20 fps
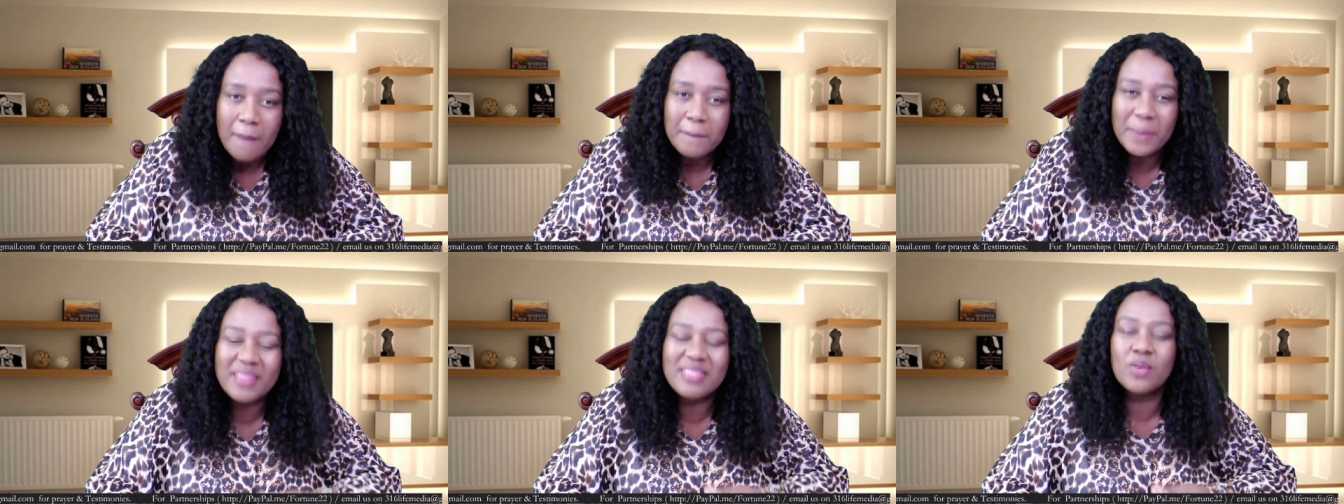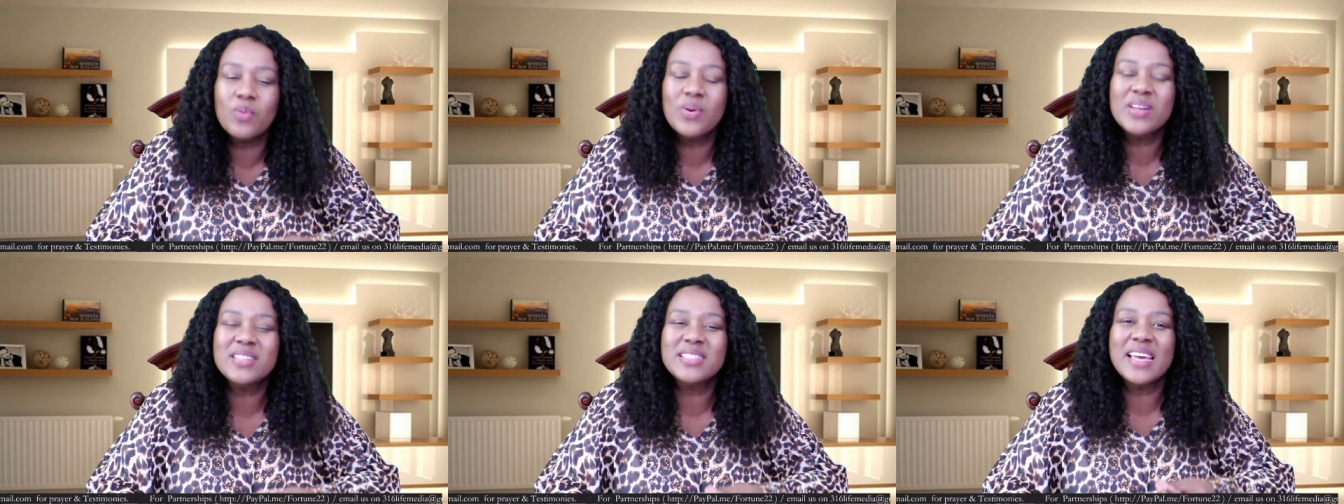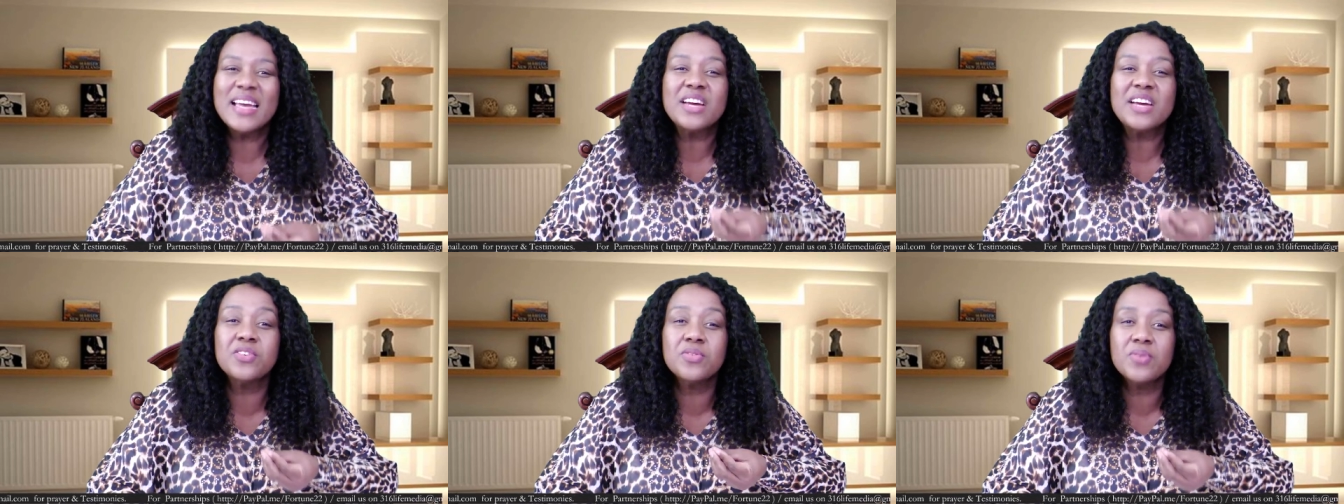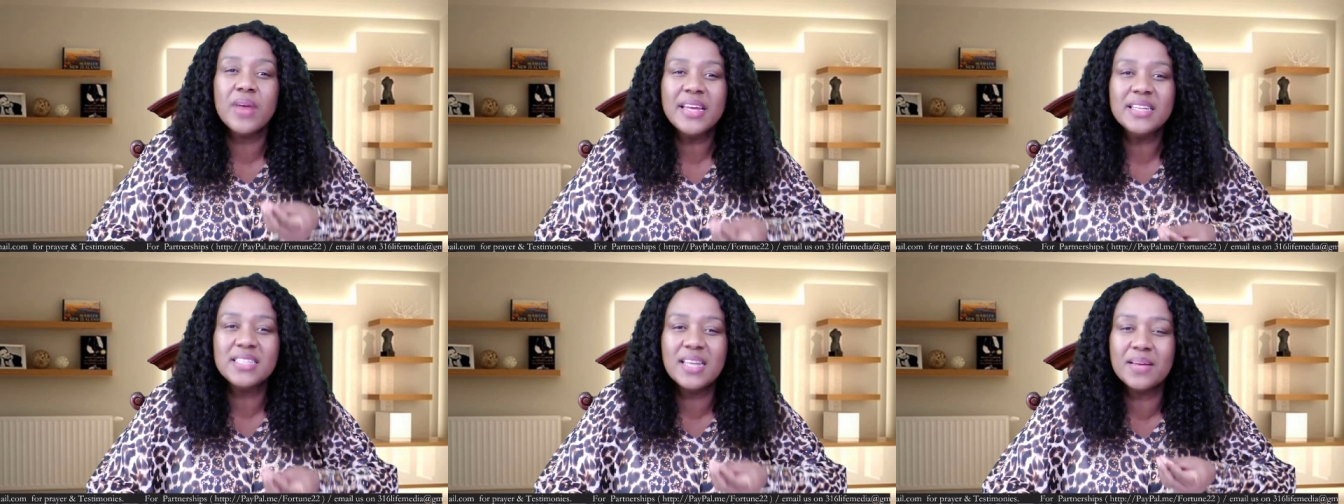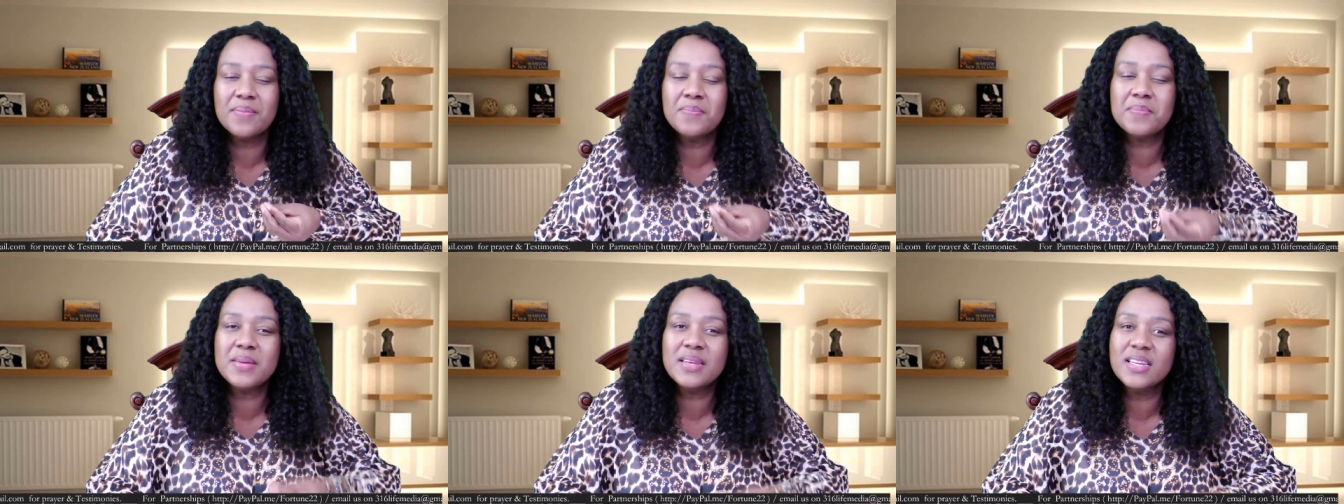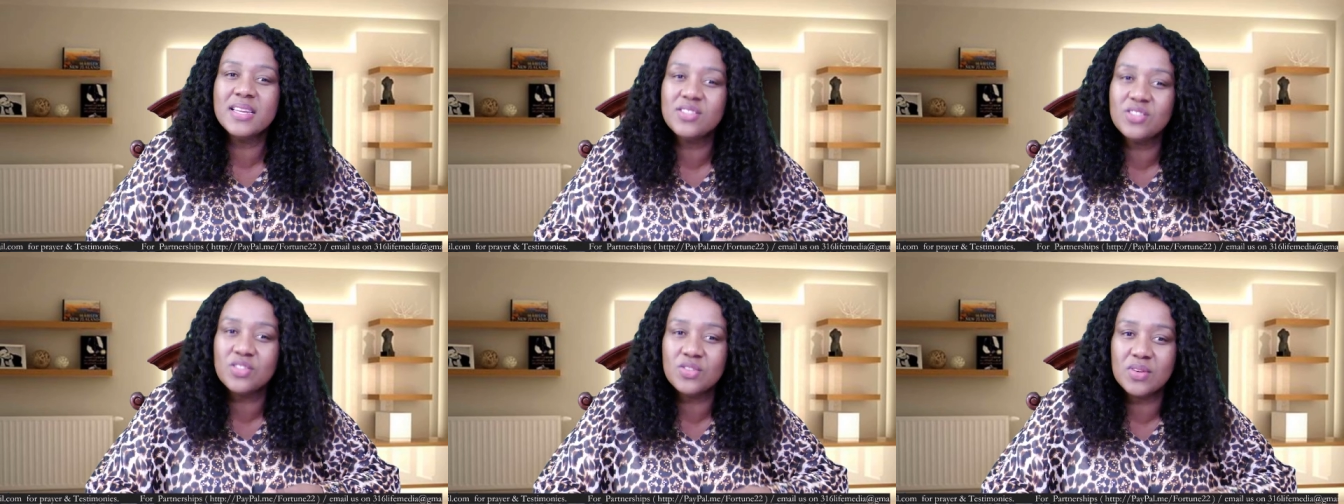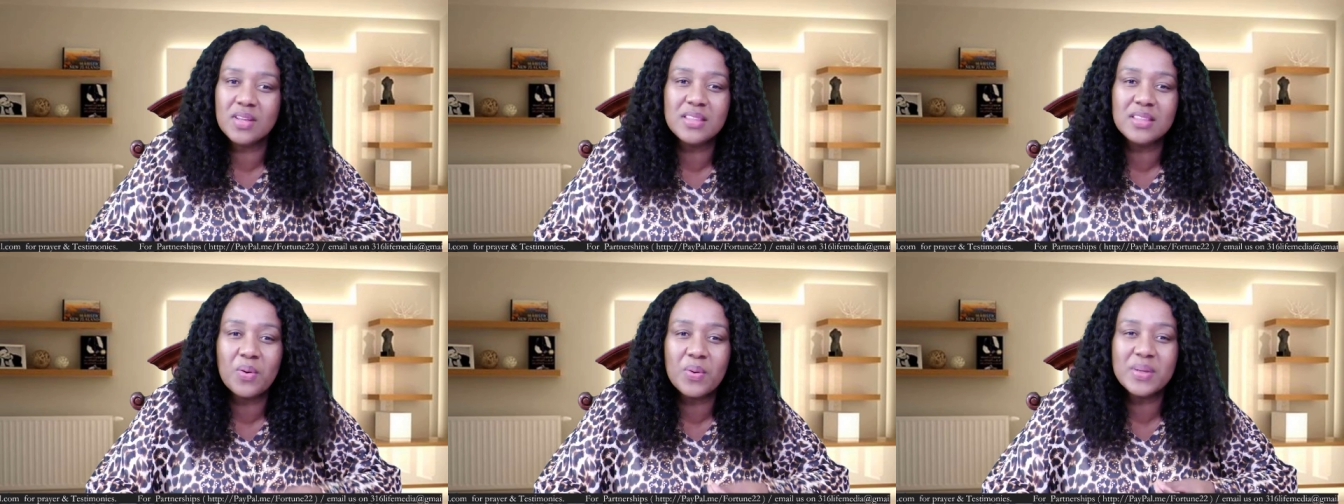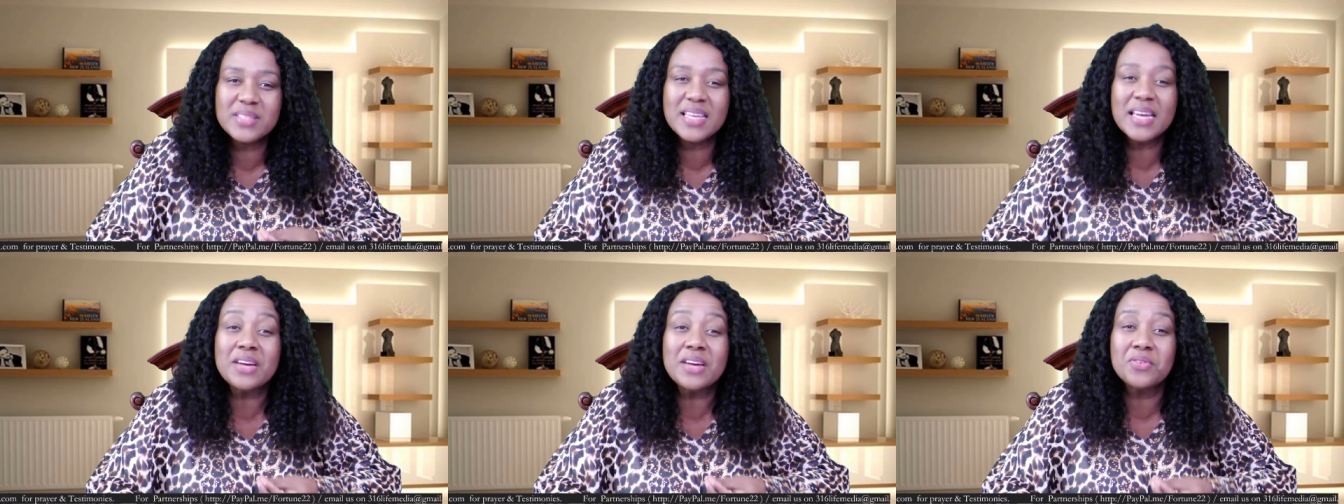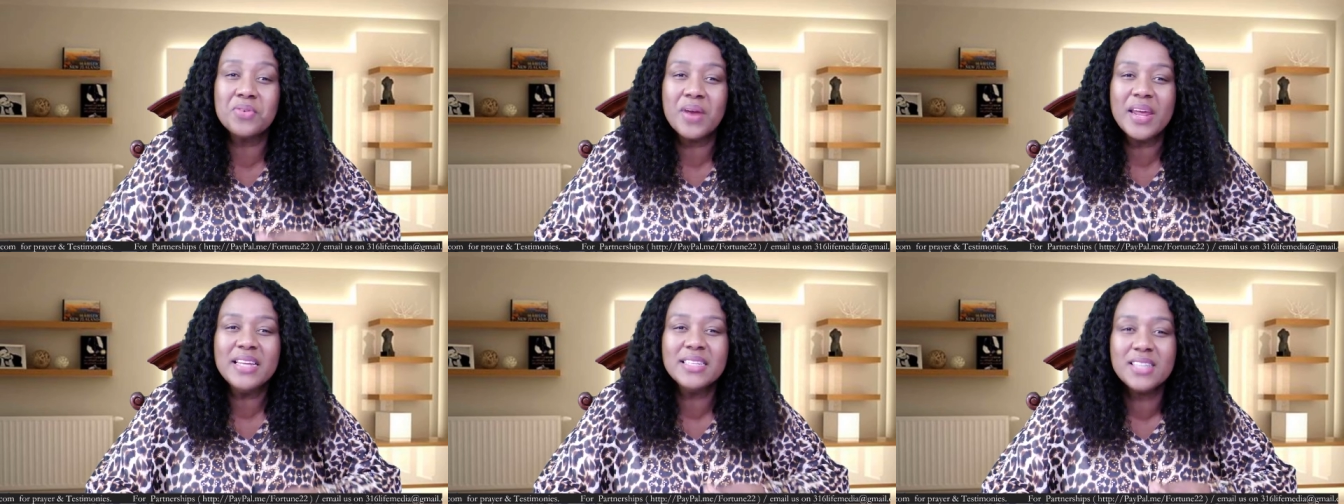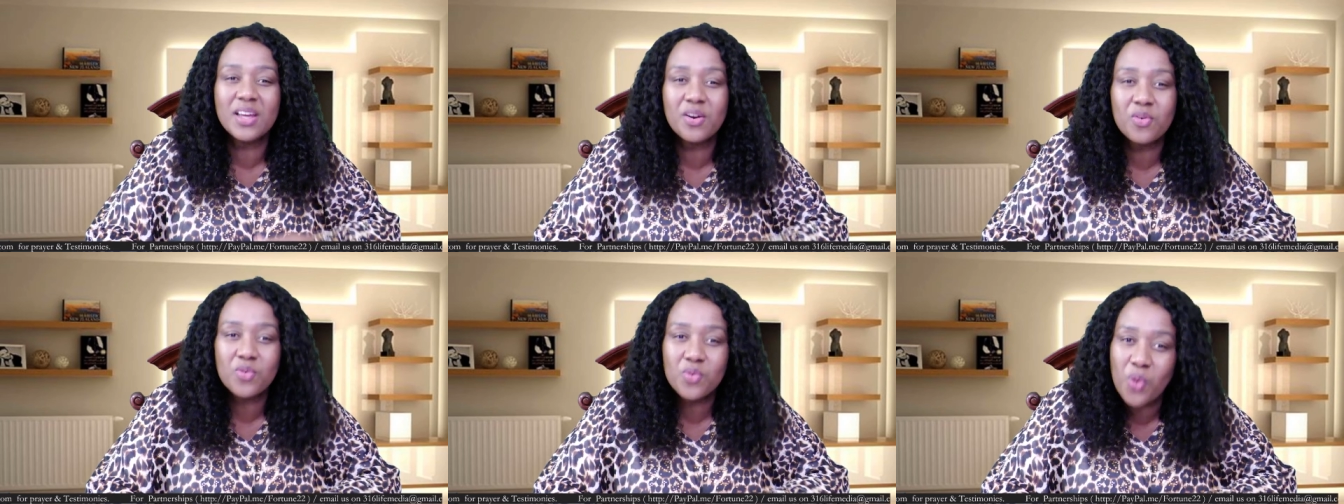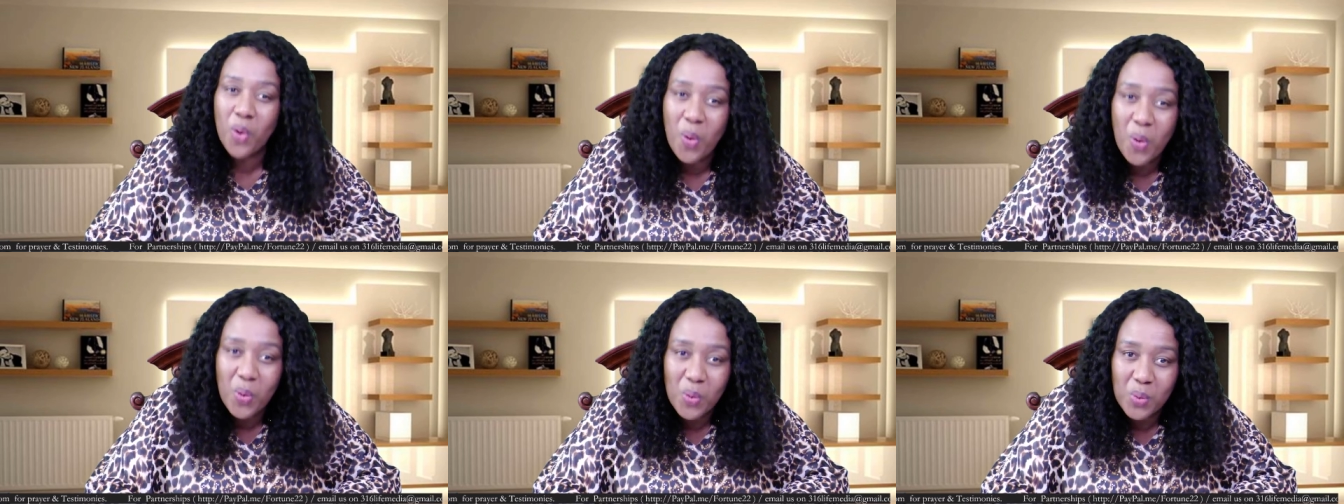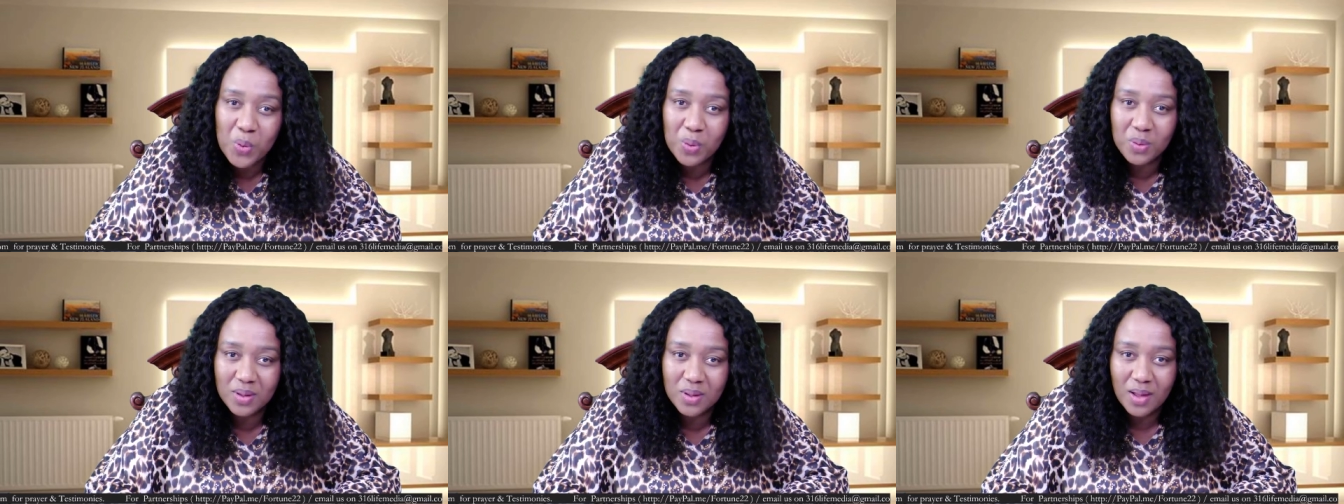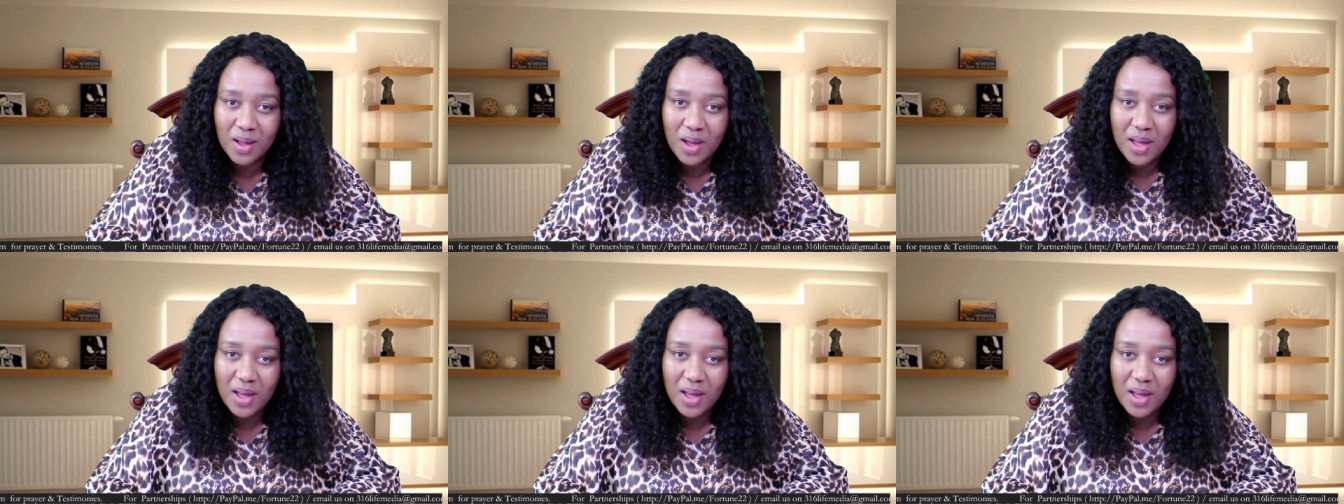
But there was a greater ministry, there was a greater role,